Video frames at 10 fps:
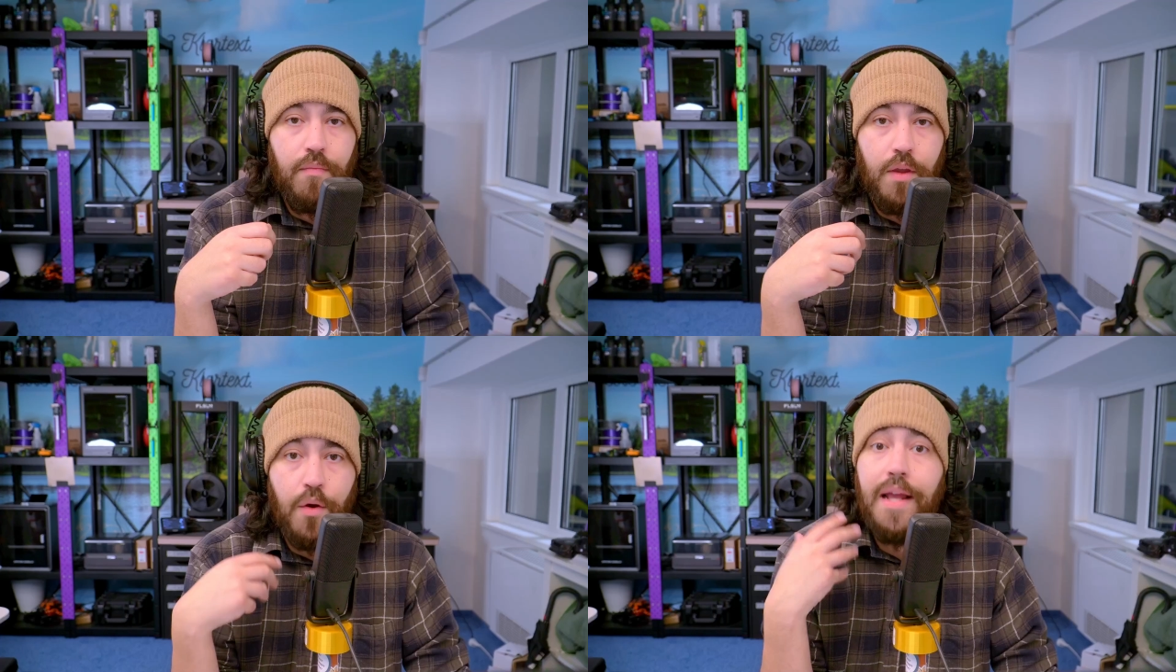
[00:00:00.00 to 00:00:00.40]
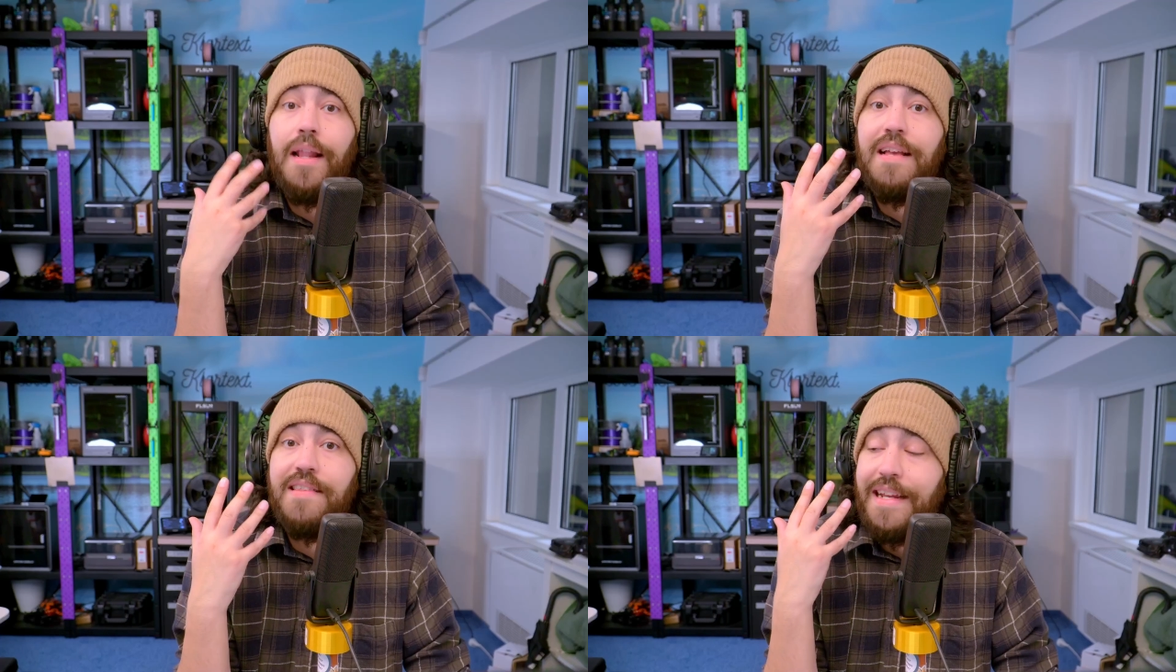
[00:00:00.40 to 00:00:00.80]
Okay,
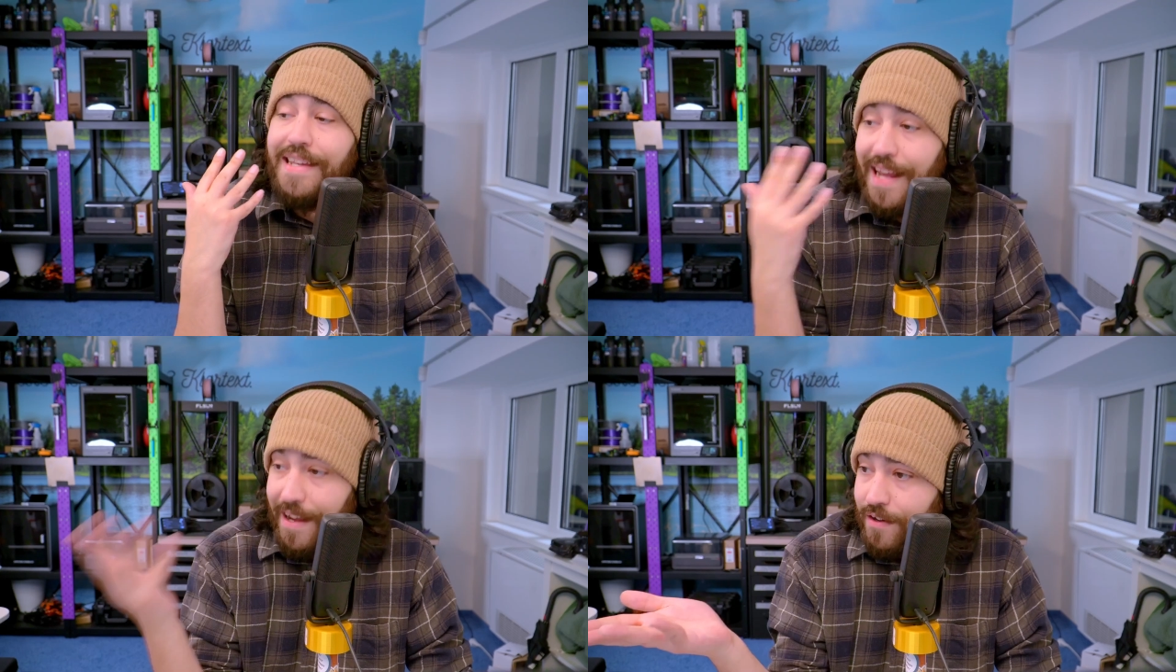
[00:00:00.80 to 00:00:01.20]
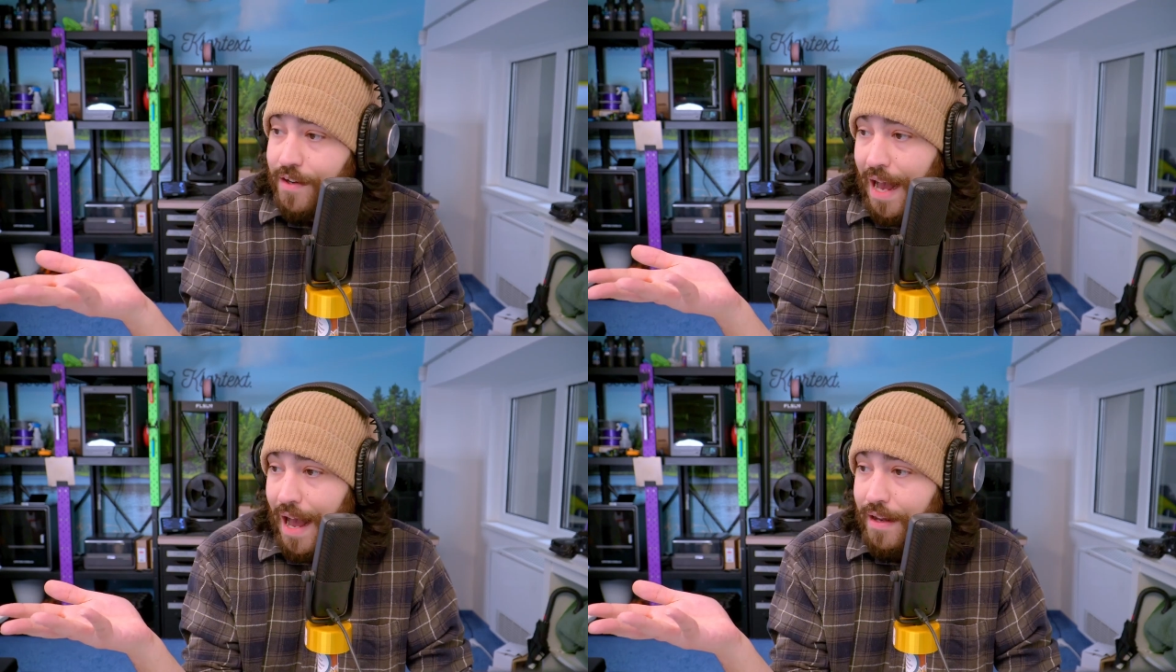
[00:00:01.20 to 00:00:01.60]
lastly,
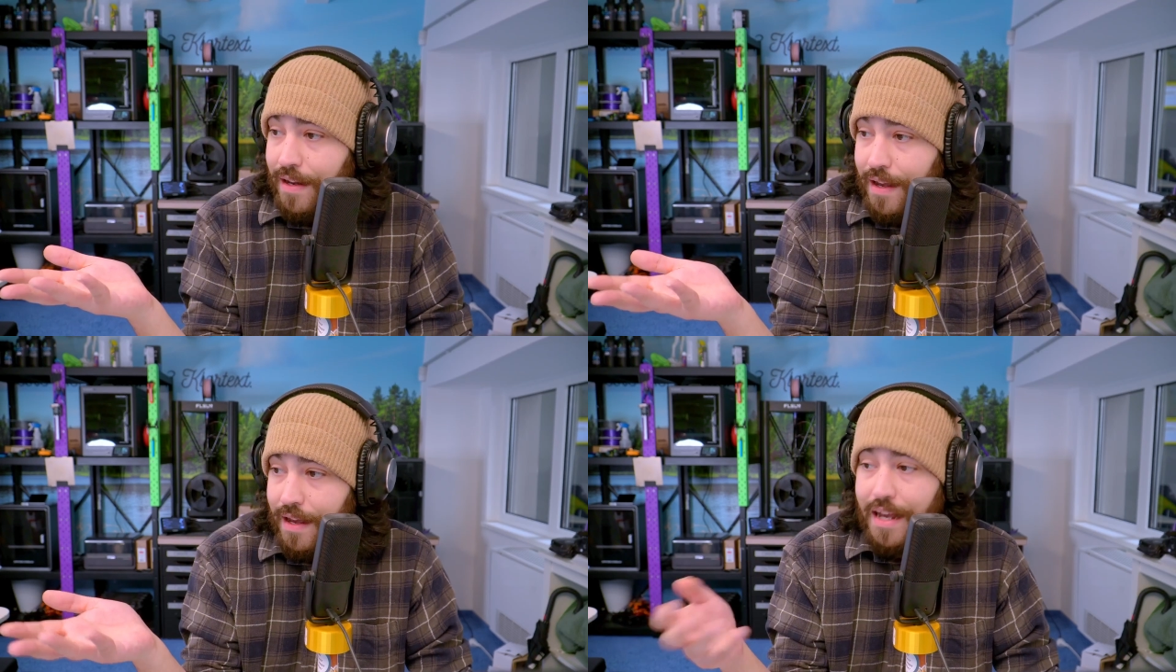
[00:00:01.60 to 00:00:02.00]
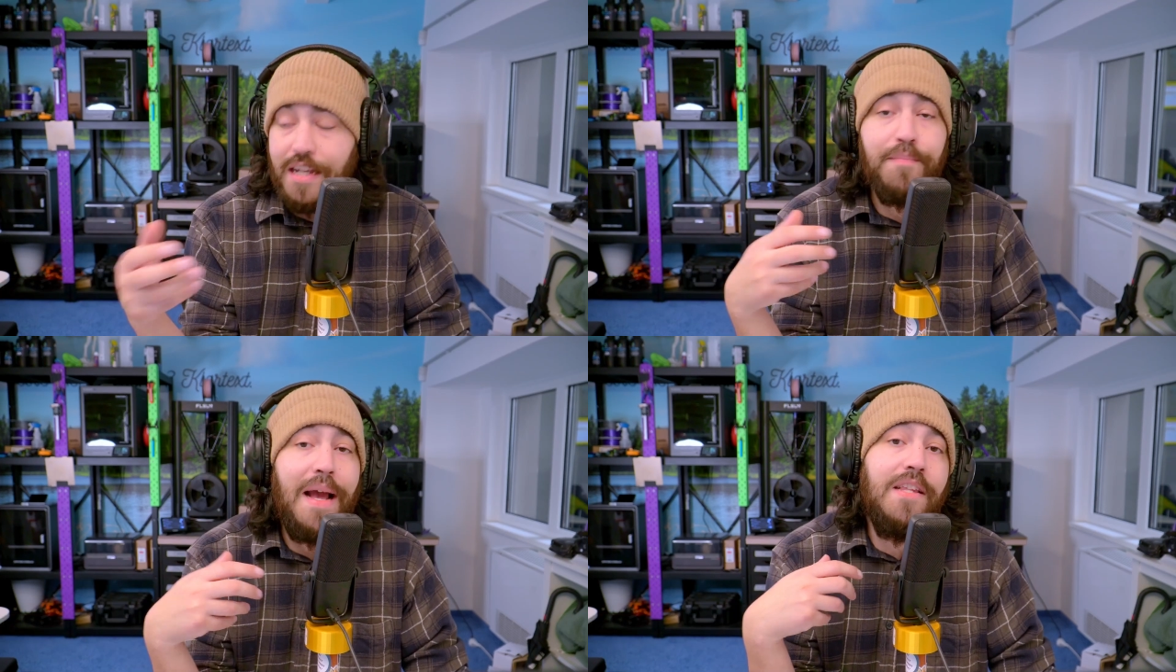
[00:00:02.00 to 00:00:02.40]
Tinkercad
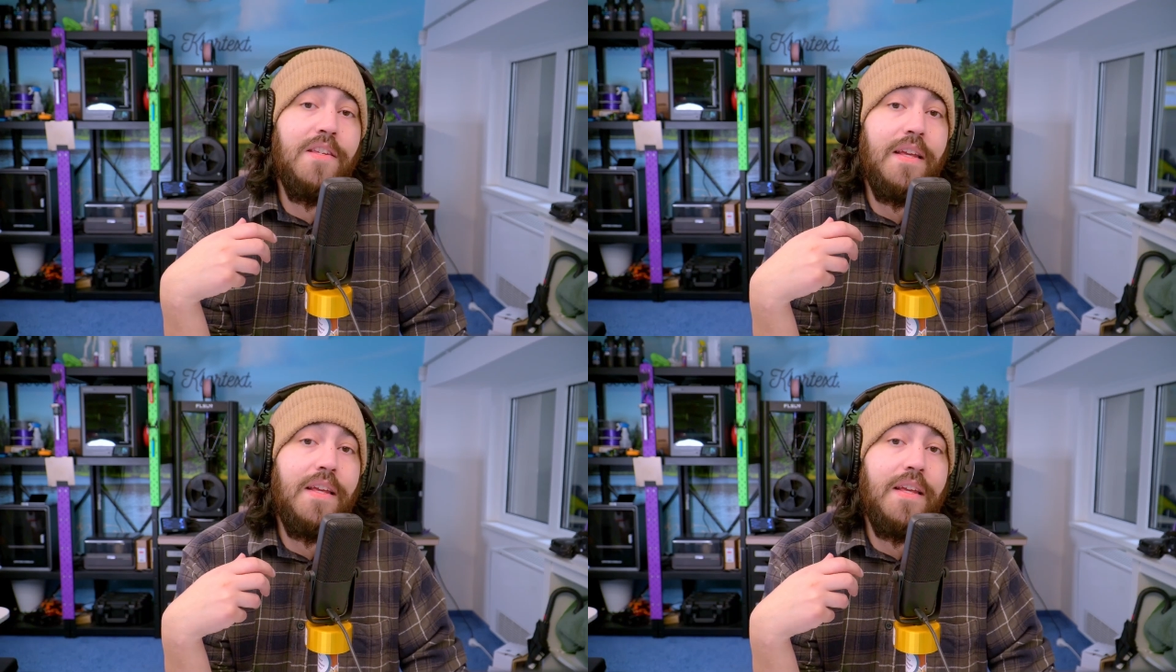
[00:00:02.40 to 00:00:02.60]
expands